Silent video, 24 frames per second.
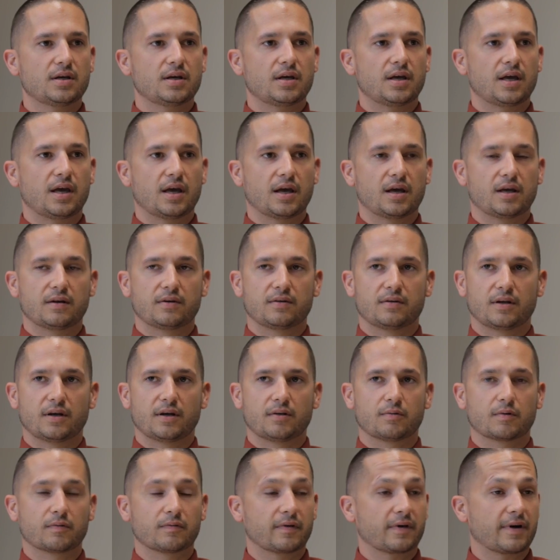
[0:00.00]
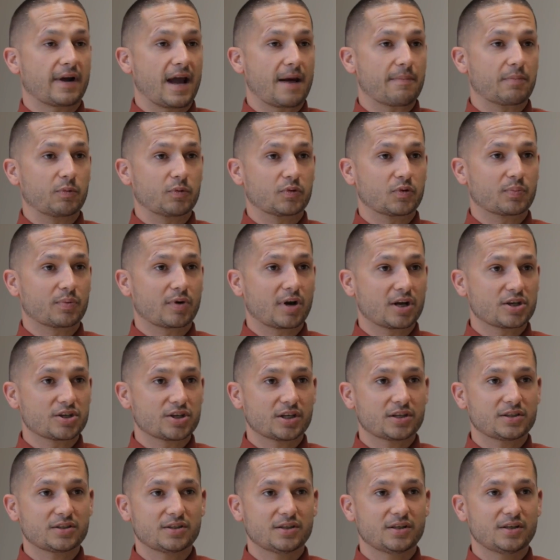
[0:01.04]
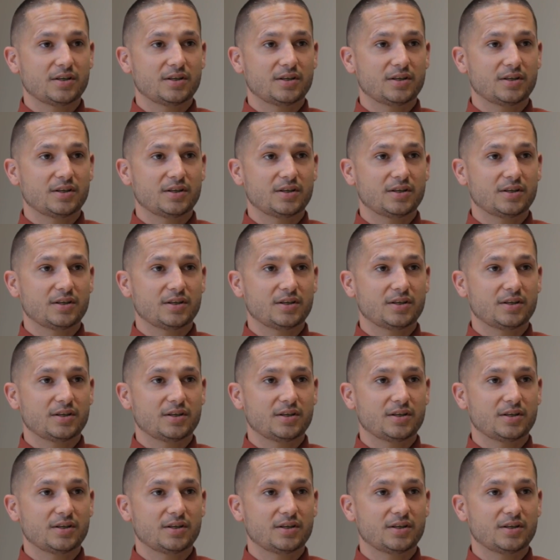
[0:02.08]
and uh, we're very happy with the project.